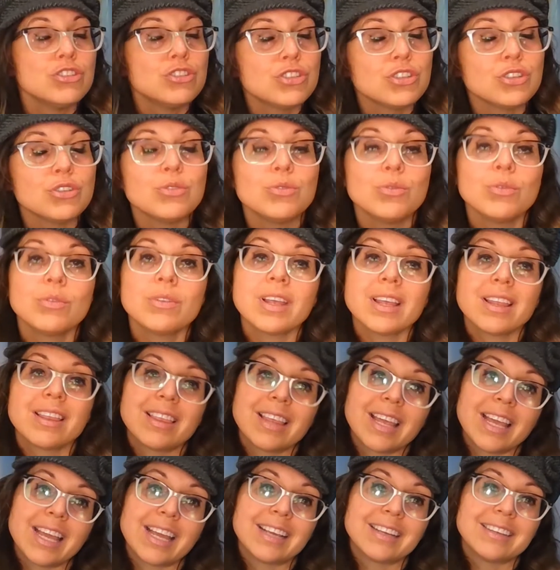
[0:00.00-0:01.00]
Do the
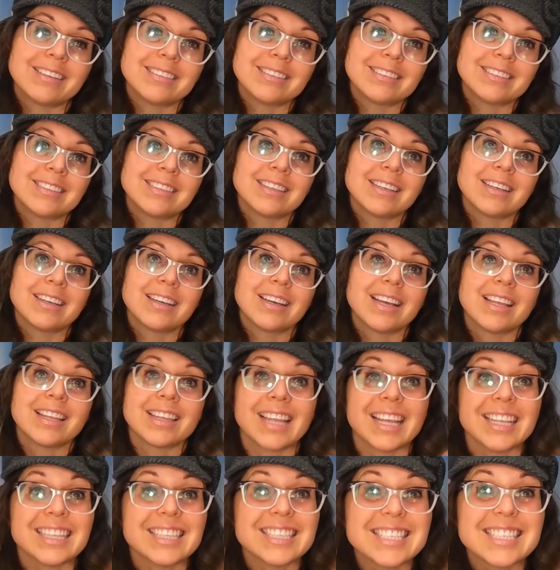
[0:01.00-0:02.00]
things
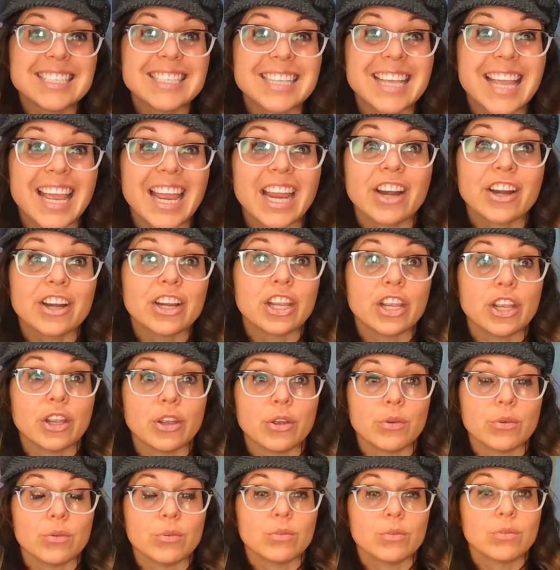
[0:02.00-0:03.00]
that scare
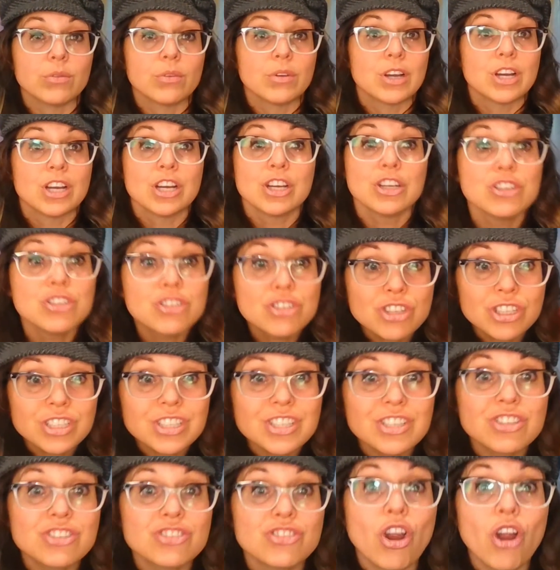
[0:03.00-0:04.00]
you.
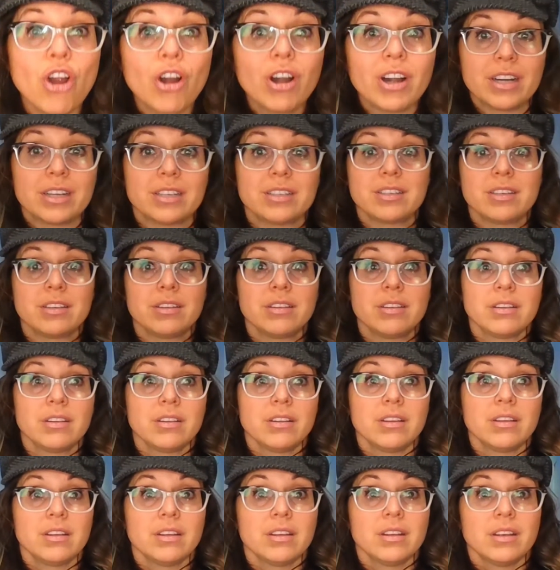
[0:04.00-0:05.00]
Just start.
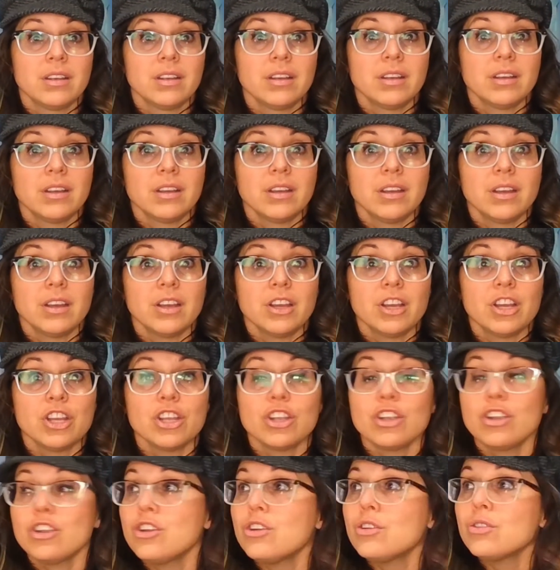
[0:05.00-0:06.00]

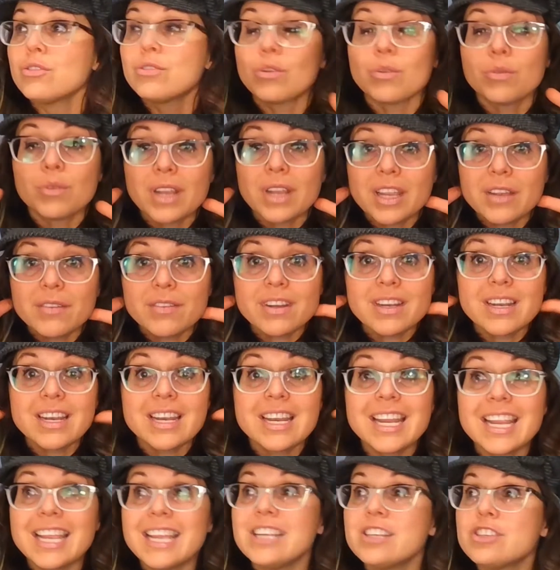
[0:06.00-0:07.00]
You don't
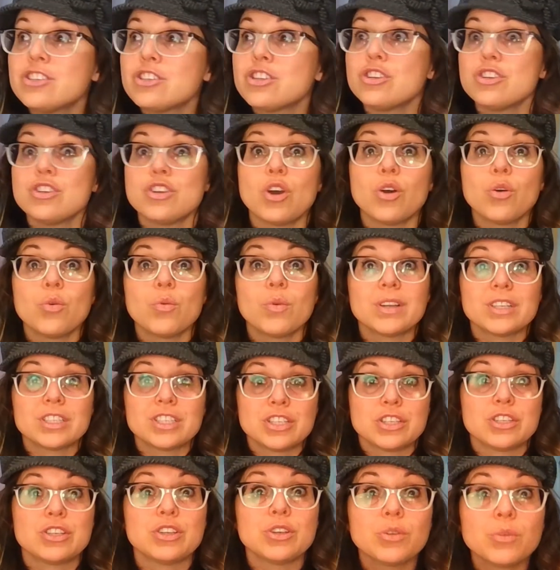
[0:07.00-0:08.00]
even need to know what
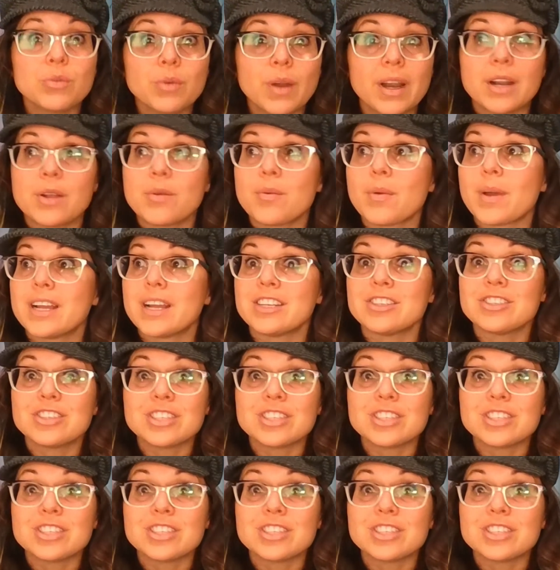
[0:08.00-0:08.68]
to do right away.